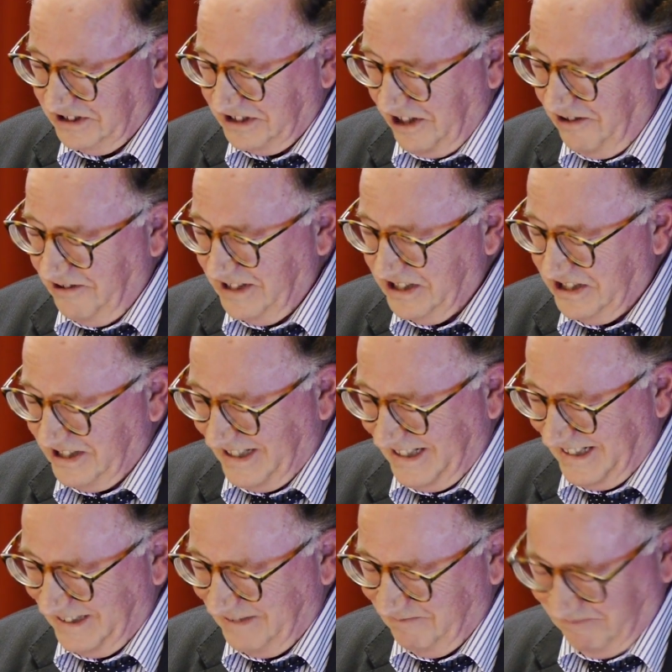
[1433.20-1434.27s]
Coleridge,
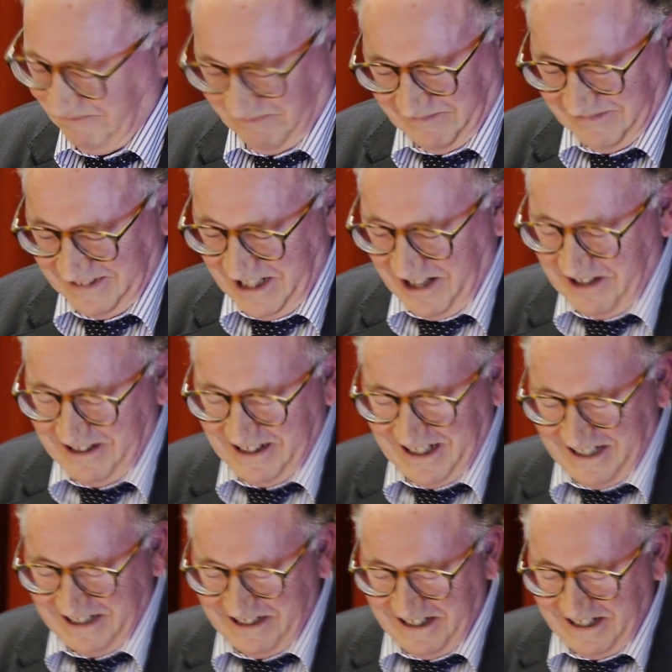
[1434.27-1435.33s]
known
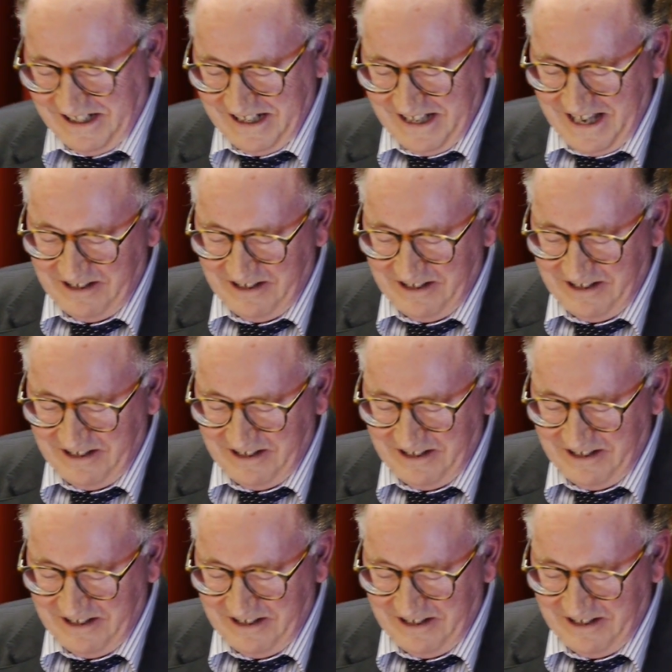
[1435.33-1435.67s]
under